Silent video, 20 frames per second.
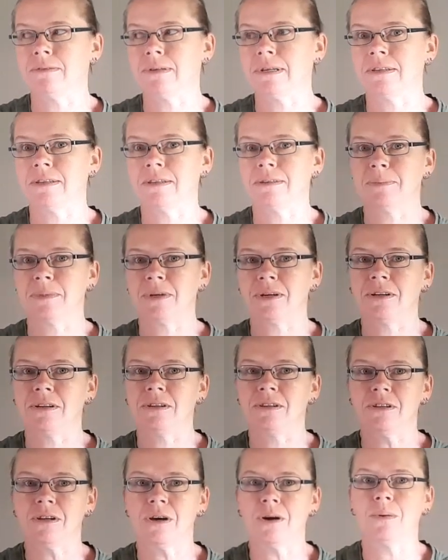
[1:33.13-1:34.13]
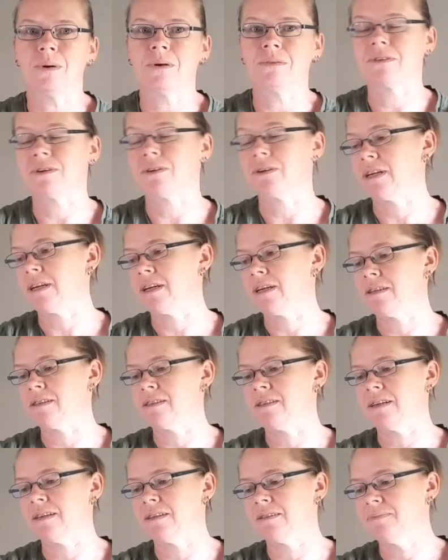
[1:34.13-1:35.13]
with it, but I know I've got to get
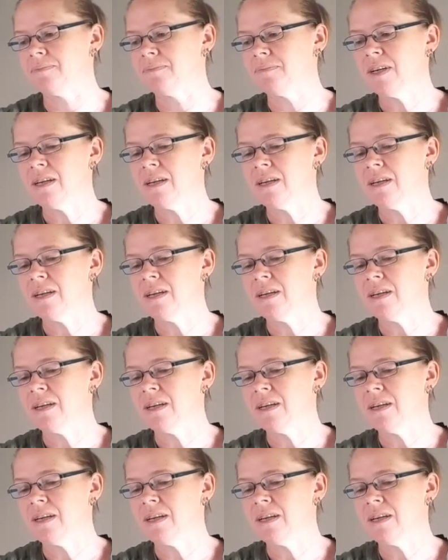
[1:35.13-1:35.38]
it done.